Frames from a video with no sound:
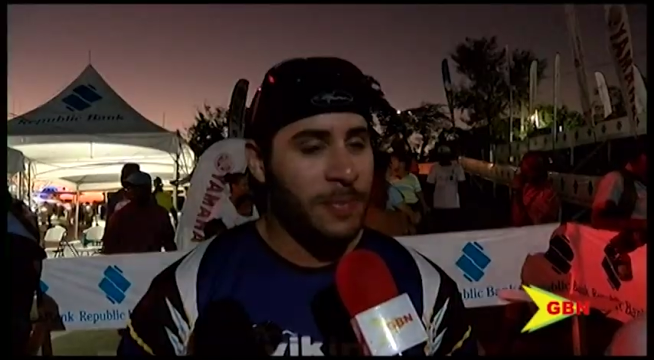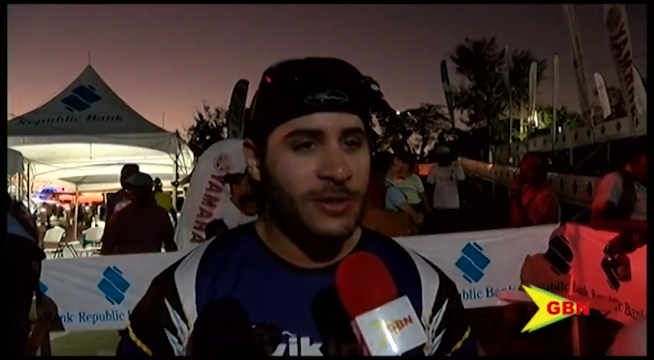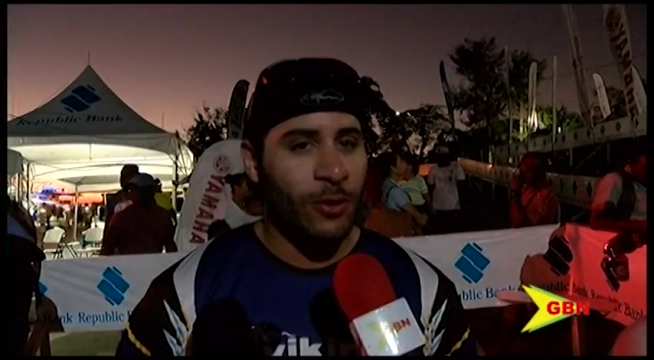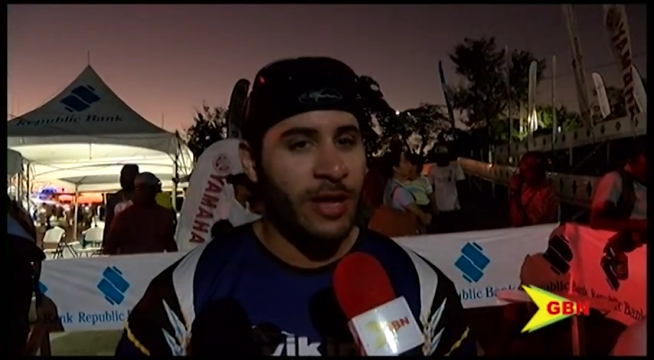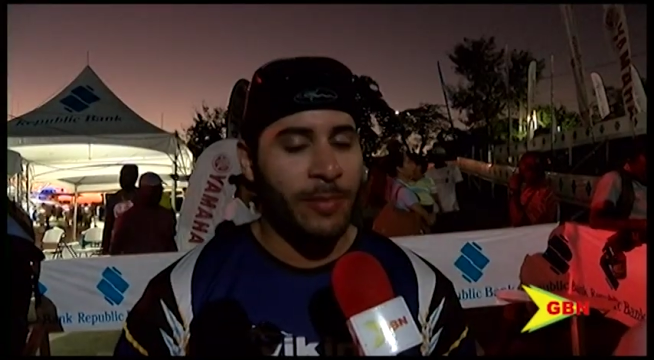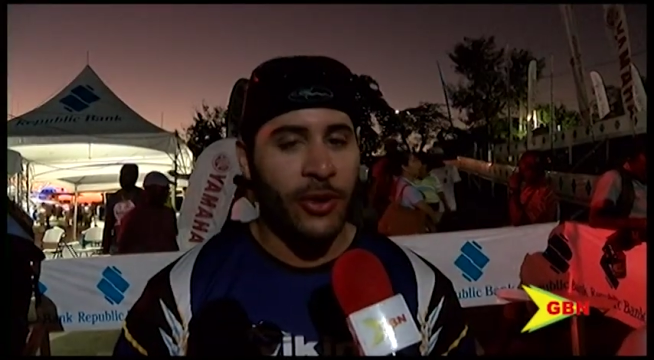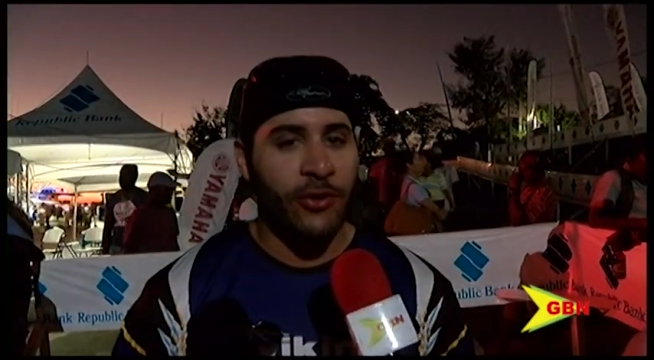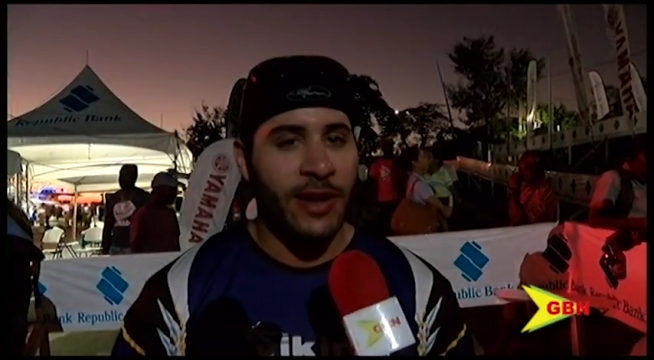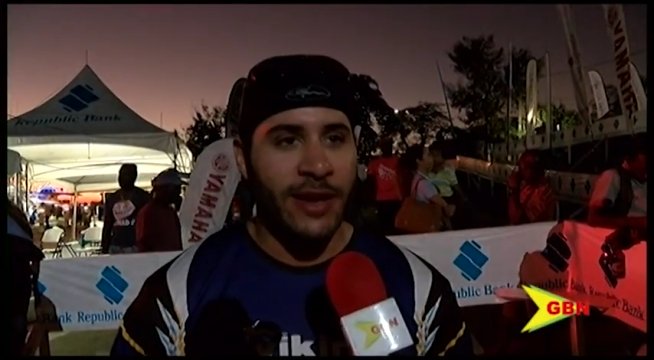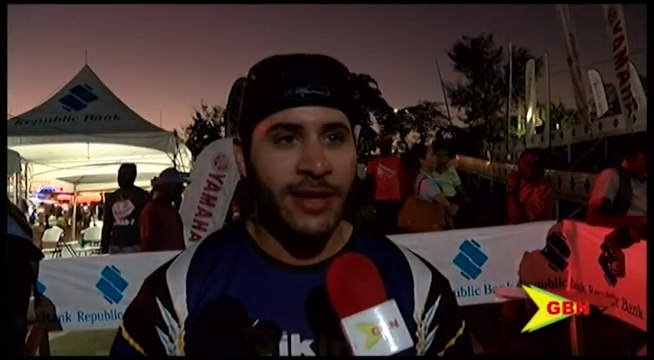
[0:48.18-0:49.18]
Absolutely. I mean,
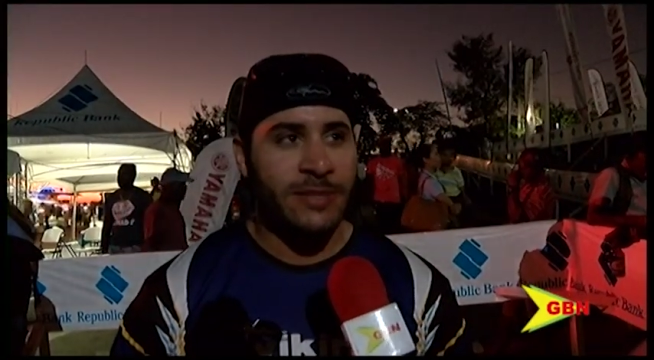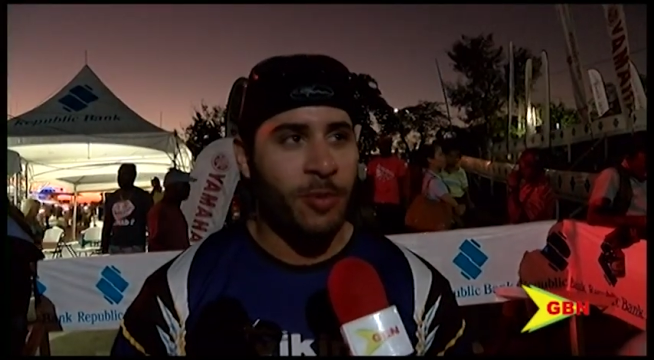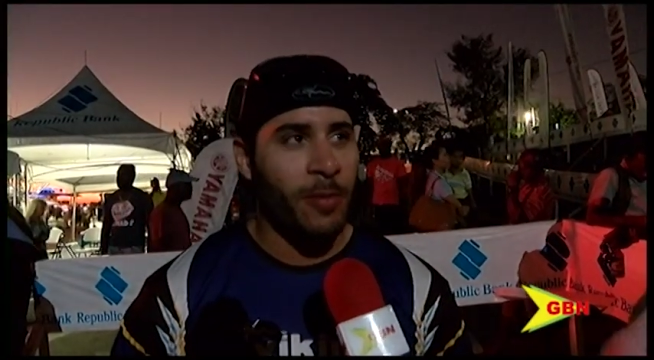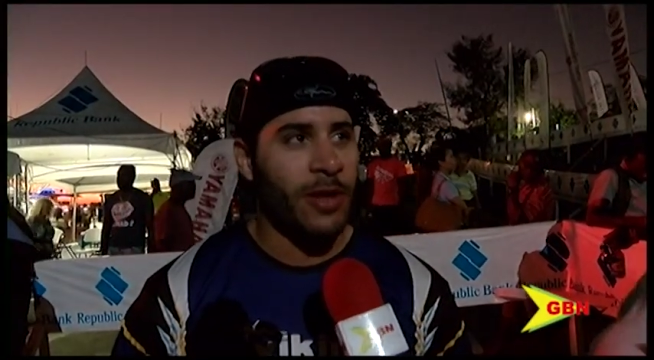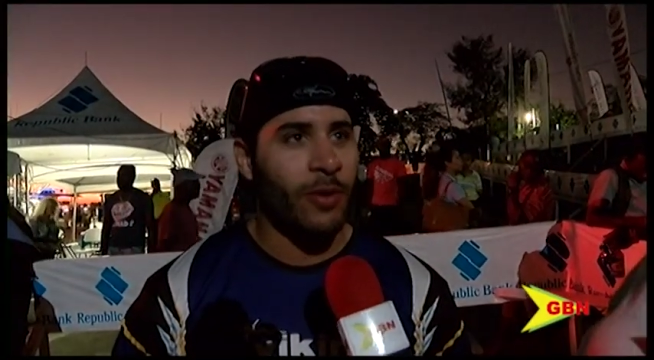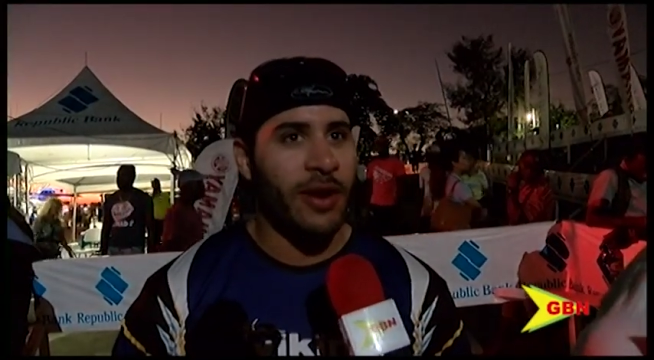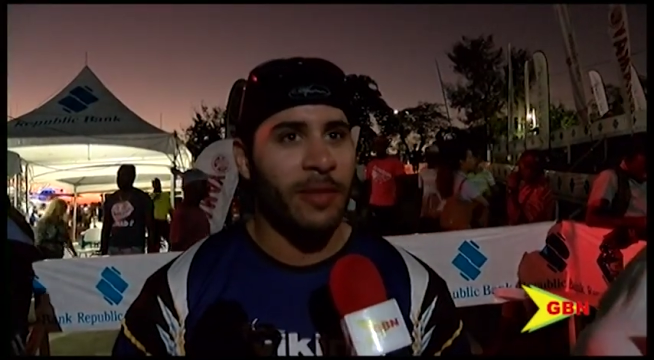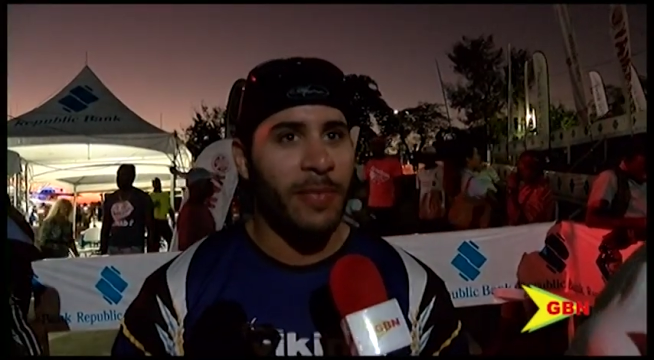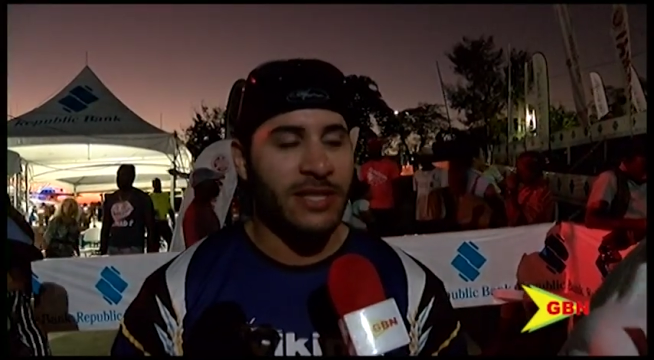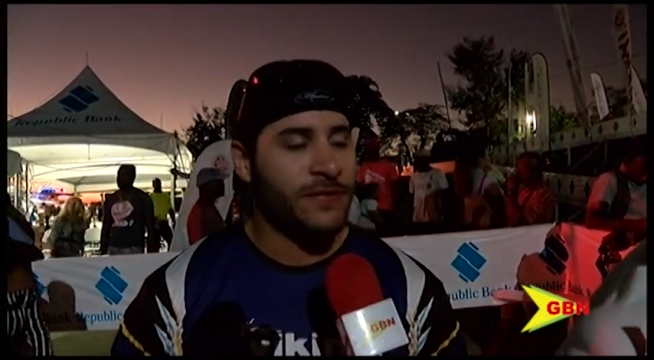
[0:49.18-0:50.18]
Grenada is probably one of the
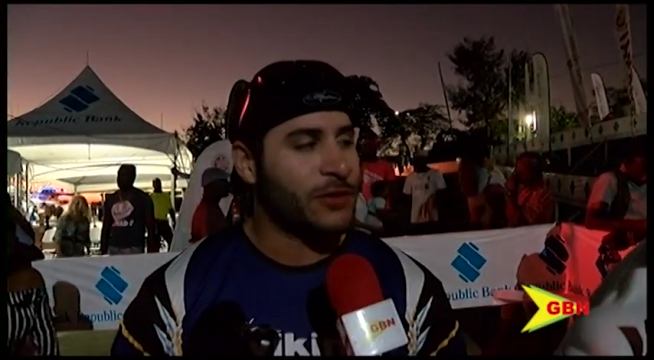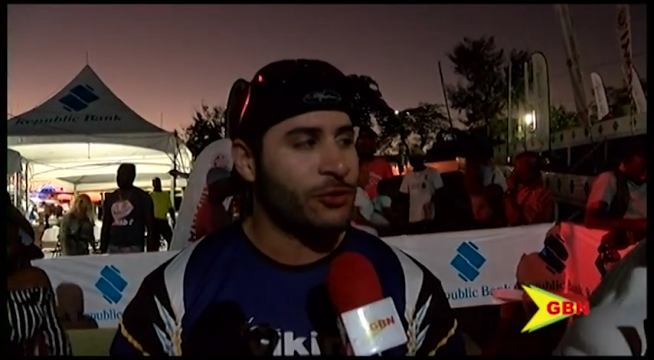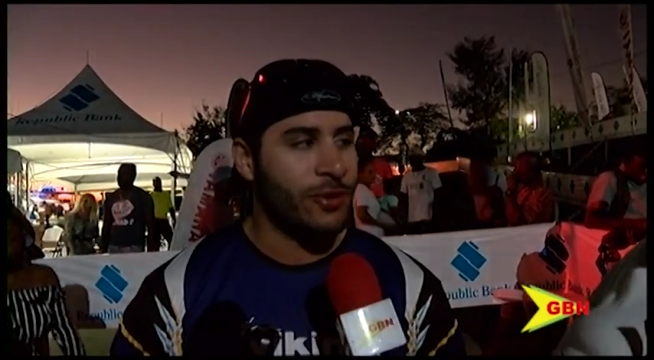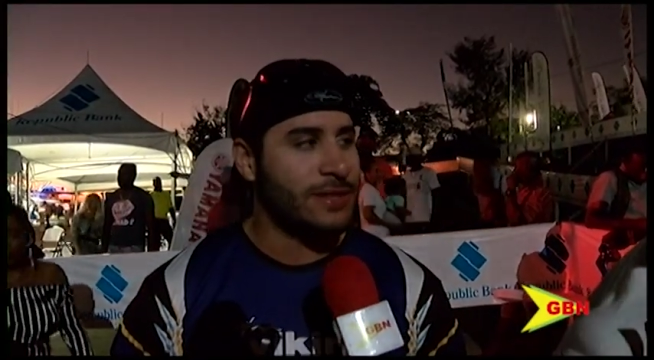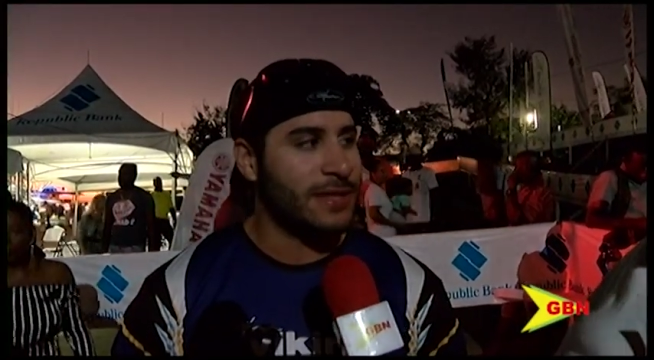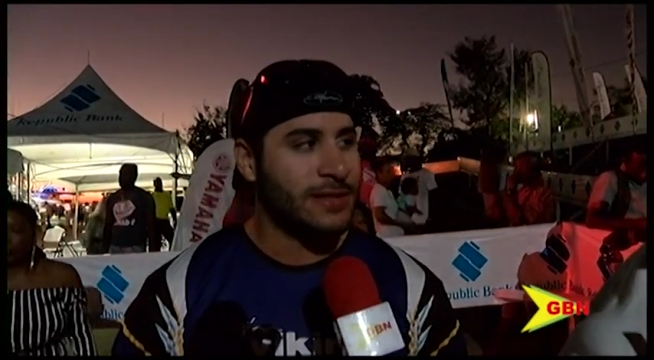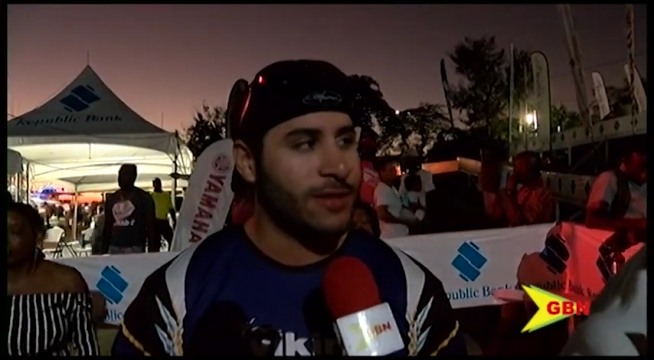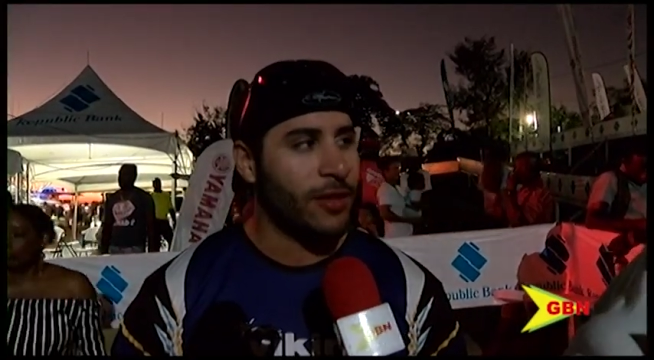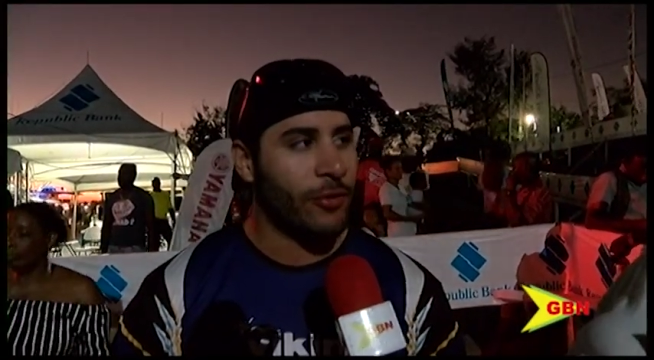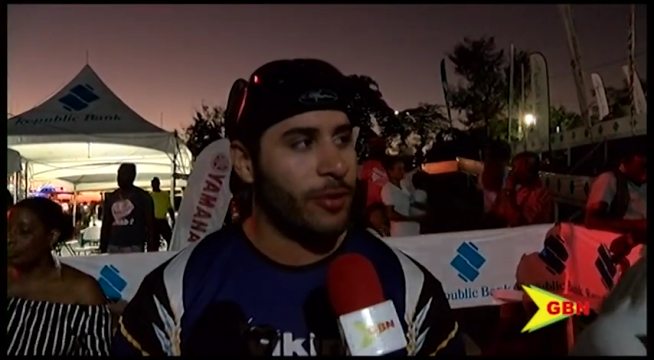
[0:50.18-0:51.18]
best fisheries in the
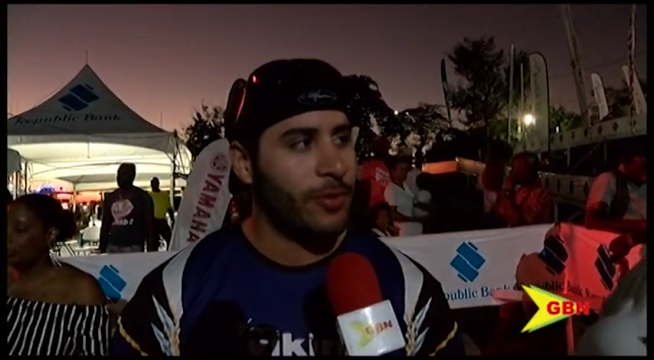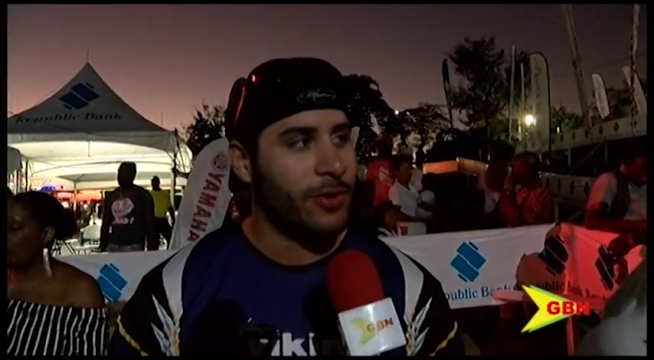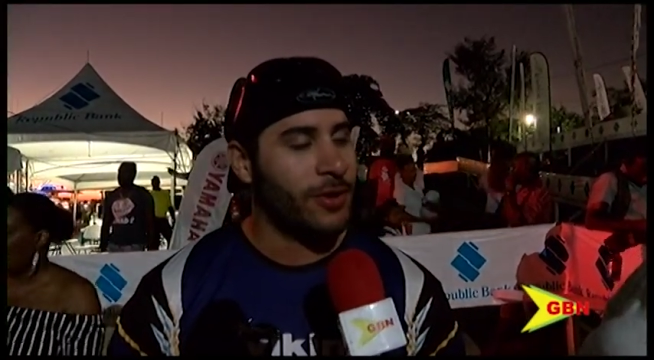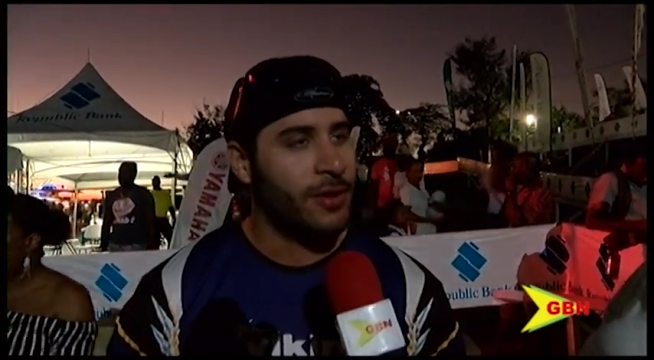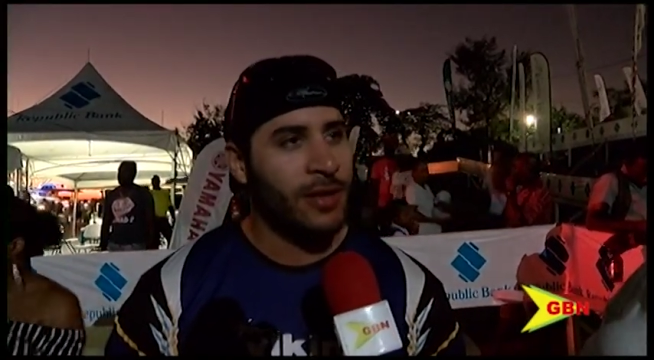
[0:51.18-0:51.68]
Southern Caribbean.